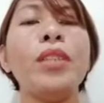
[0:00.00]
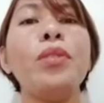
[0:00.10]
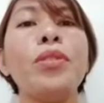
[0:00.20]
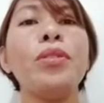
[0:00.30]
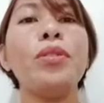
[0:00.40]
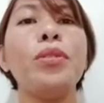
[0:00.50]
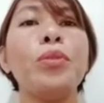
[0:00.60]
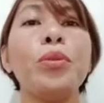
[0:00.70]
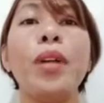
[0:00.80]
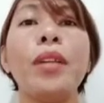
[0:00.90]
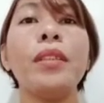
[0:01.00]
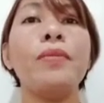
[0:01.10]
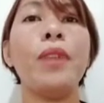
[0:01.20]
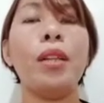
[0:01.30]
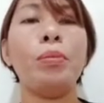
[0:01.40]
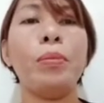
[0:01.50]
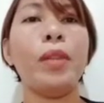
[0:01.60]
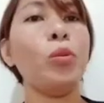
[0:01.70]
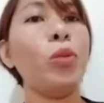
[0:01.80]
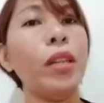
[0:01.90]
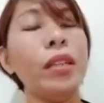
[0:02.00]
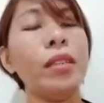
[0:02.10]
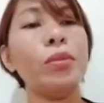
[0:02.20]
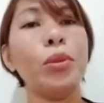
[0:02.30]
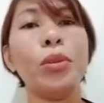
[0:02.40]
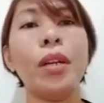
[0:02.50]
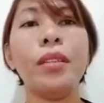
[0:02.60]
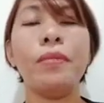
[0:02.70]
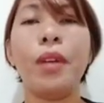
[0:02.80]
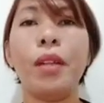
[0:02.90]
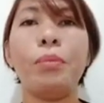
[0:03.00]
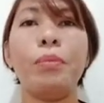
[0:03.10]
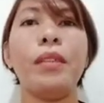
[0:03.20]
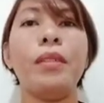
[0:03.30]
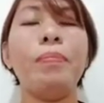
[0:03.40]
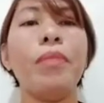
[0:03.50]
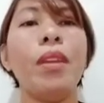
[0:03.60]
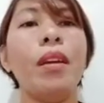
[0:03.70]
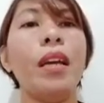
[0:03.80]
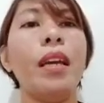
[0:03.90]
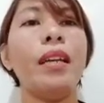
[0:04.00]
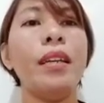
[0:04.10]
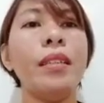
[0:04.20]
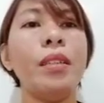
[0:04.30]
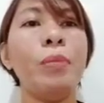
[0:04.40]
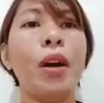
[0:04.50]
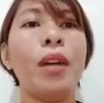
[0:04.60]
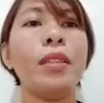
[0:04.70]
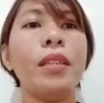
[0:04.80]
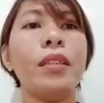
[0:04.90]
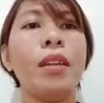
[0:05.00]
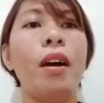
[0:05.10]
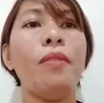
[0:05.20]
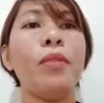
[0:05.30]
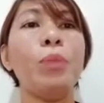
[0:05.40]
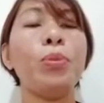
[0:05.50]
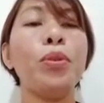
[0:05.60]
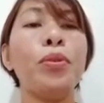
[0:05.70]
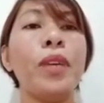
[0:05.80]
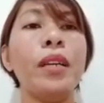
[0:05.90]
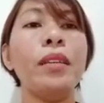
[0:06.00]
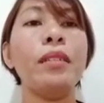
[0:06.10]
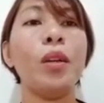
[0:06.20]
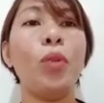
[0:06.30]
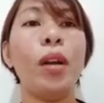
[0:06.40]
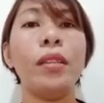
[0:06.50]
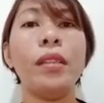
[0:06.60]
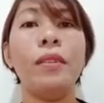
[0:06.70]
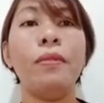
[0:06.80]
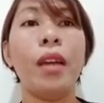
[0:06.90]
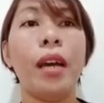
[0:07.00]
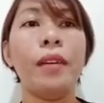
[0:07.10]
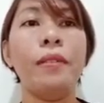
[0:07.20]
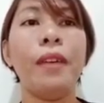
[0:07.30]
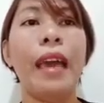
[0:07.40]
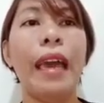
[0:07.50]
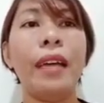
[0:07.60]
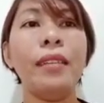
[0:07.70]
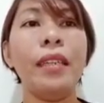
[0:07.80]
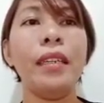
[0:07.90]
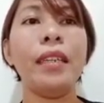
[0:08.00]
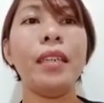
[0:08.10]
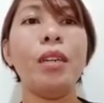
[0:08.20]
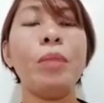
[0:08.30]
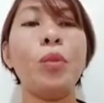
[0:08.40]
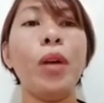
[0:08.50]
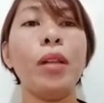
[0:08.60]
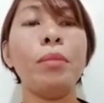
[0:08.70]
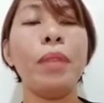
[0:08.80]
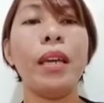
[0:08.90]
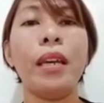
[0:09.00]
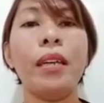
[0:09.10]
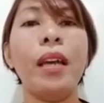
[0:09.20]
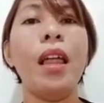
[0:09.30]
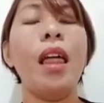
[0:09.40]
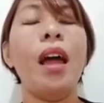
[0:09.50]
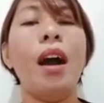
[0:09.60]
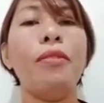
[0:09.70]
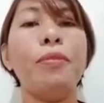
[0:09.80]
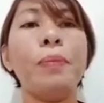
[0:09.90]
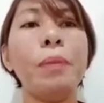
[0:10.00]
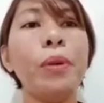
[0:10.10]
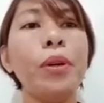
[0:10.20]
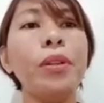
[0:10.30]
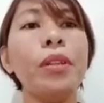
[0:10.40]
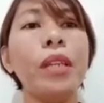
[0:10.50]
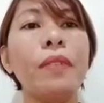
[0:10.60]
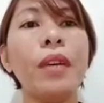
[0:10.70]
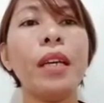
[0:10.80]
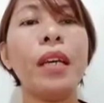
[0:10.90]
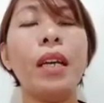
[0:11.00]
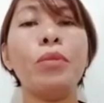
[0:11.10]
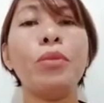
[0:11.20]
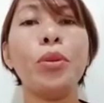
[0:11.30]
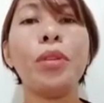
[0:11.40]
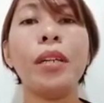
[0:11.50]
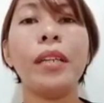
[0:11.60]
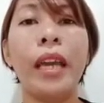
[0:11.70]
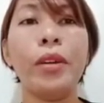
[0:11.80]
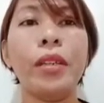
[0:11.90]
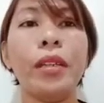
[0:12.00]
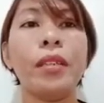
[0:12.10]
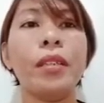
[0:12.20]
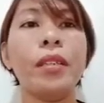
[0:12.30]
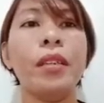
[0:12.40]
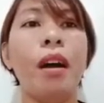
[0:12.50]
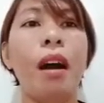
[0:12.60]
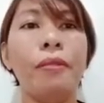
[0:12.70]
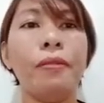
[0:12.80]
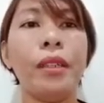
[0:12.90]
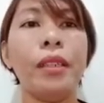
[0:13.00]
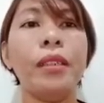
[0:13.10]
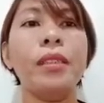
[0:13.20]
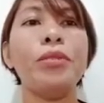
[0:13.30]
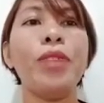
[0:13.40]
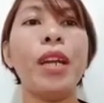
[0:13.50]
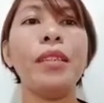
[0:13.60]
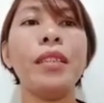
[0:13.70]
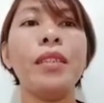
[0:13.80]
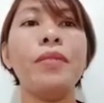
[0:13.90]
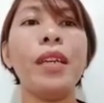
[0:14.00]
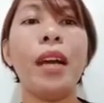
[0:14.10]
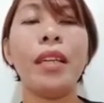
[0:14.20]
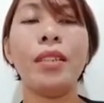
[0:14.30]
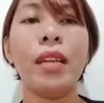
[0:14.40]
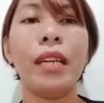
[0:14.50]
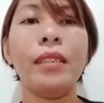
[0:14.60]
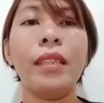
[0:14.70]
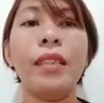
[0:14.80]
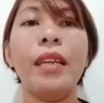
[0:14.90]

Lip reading: to rural development. What is rural development? It is the process of improving the quality of life and economic well-being of people living in rural areas, often relatively isolated